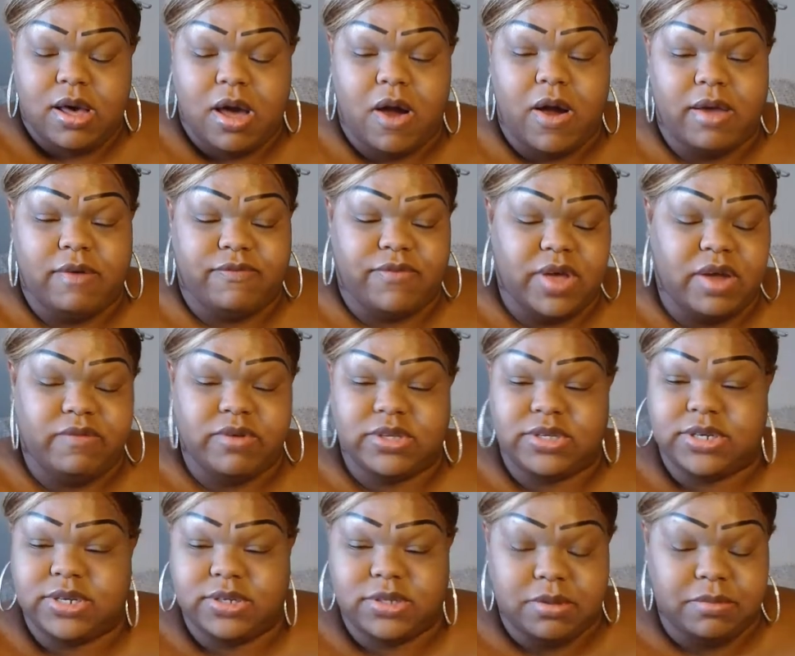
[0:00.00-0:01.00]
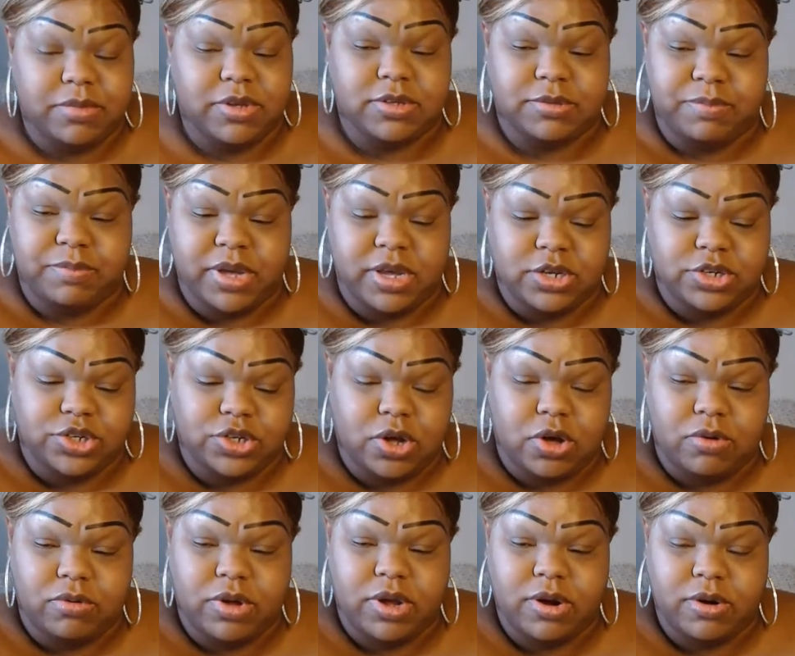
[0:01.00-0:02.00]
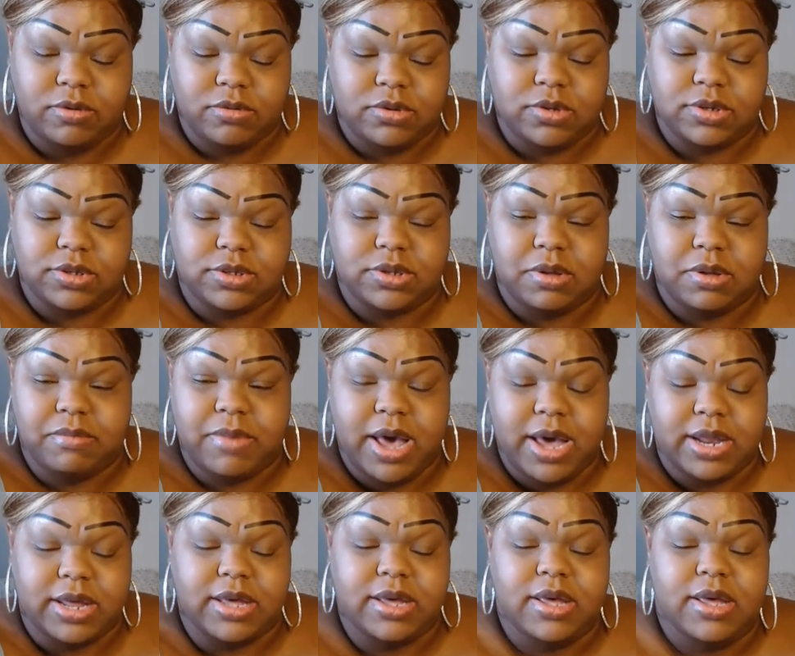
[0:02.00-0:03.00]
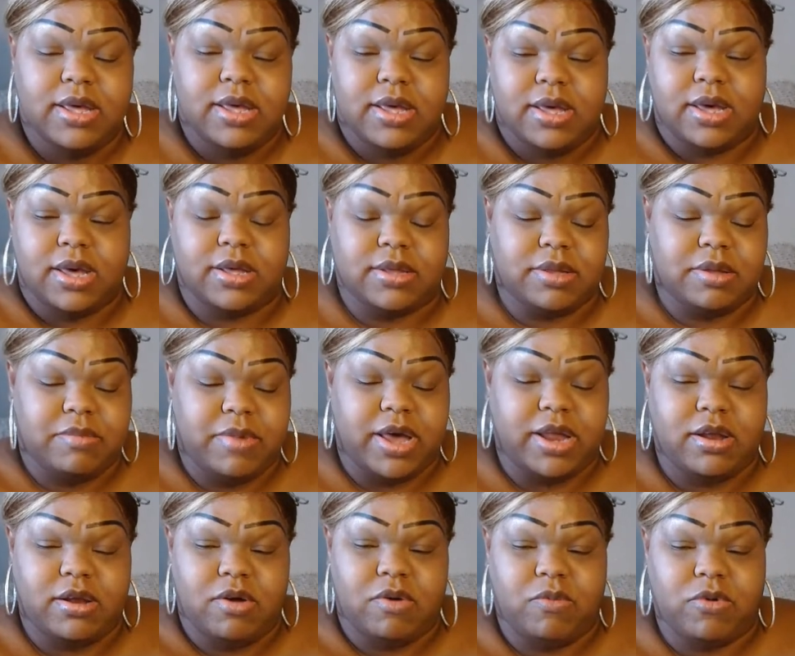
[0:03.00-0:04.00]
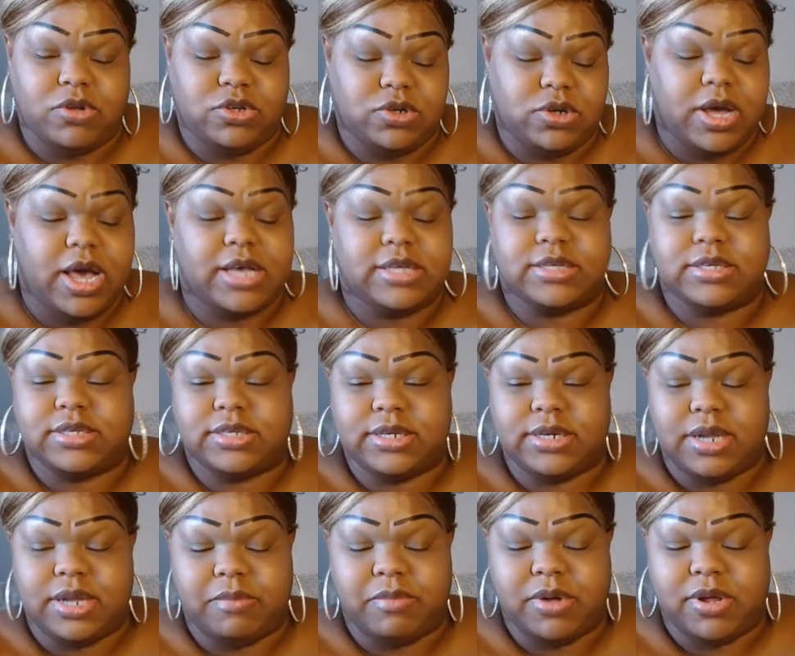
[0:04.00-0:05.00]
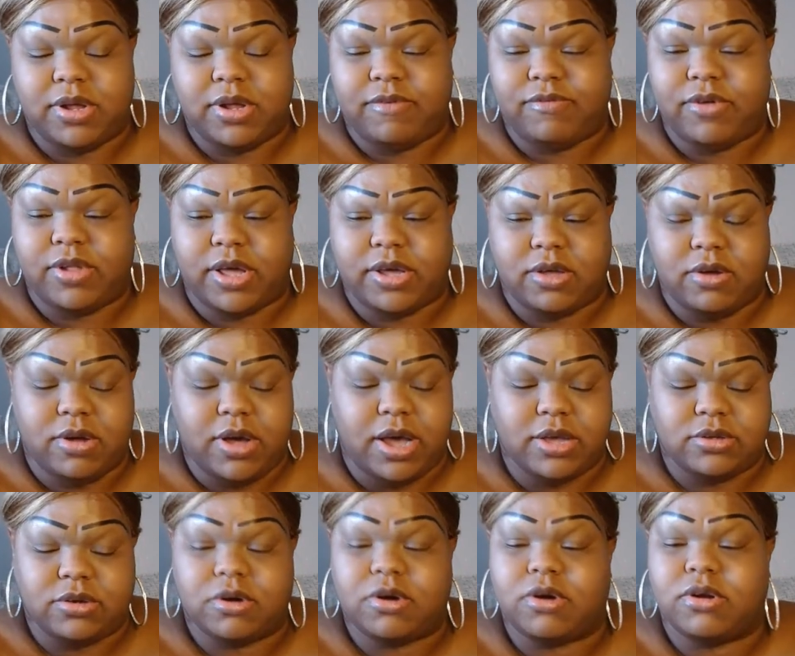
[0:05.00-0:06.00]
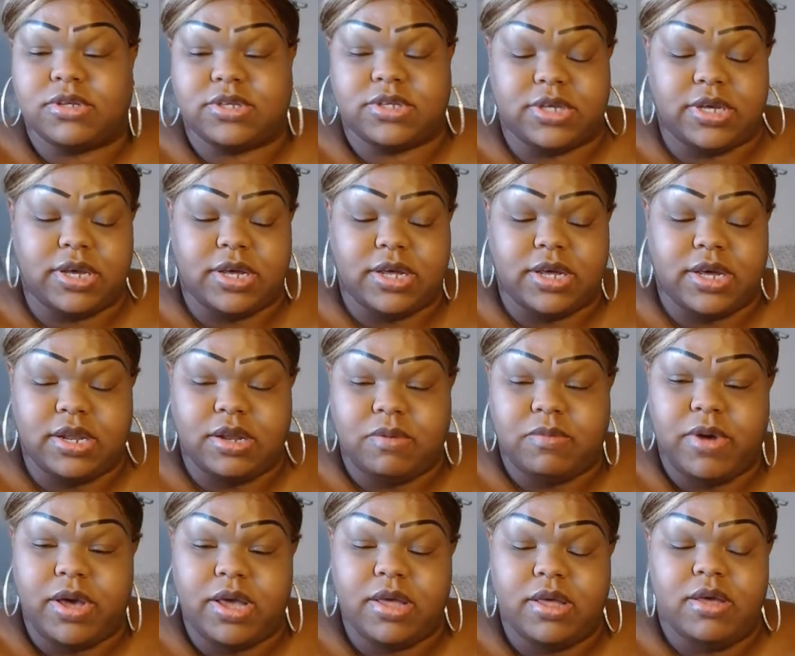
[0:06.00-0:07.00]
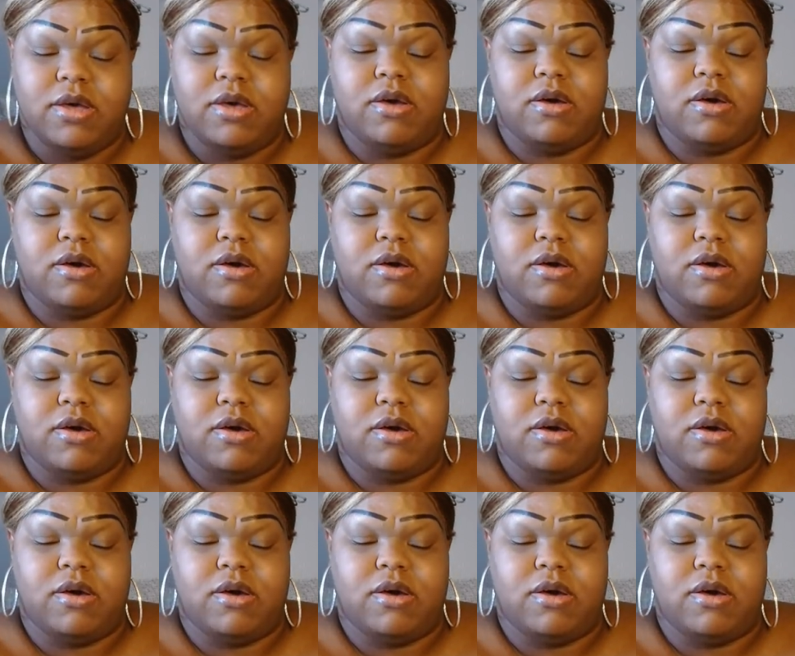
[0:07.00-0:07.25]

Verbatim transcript: All right, favoritism is being shown here to somebody, and somebody don't want you guys to see that, but I feel like you guys are gonna see it anyway.